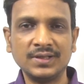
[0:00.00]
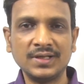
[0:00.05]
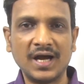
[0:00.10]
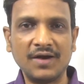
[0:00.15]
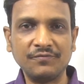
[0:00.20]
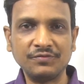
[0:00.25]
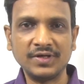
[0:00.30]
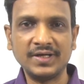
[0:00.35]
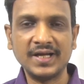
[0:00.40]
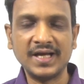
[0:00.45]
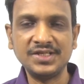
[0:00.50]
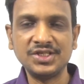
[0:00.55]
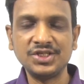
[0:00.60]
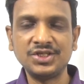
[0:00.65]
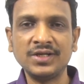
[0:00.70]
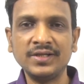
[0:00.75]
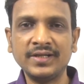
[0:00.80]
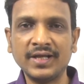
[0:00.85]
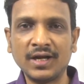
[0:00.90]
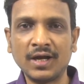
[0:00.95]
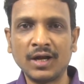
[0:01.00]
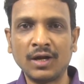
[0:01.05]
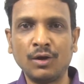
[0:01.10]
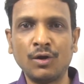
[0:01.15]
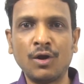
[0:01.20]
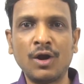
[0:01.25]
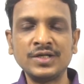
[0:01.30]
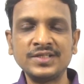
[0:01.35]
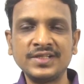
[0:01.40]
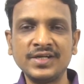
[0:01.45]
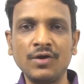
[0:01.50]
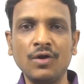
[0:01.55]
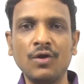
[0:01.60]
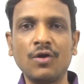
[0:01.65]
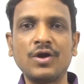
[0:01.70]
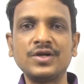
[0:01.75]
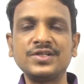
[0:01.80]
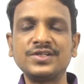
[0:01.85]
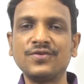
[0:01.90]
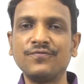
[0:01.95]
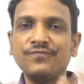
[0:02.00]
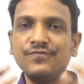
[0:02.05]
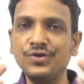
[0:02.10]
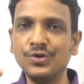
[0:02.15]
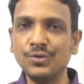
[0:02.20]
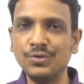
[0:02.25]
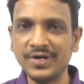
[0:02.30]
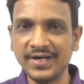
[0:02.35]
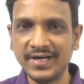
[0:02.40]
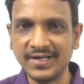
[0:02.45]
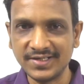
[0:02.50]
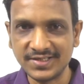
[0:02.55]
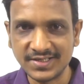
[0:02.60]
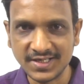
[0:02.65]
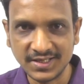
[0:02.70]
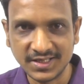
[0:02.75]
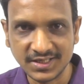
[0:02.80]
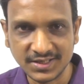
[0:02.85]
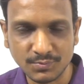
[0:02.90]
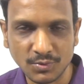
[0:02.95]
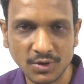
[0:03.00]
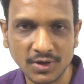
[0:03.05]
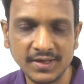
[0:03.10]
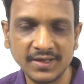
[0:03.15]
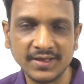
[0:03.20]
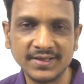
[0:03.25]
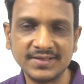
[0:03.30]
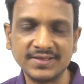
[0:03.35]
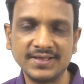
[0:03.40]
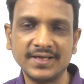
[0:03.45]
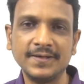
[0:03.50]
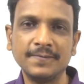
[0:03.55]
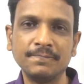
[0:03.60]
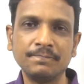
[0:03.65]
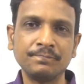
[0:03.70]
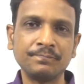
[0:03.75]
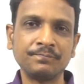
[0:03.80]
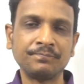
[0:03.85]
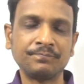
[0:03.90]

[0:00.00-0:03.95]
After digestion, there are lots and lots of nutrients in the small intestine.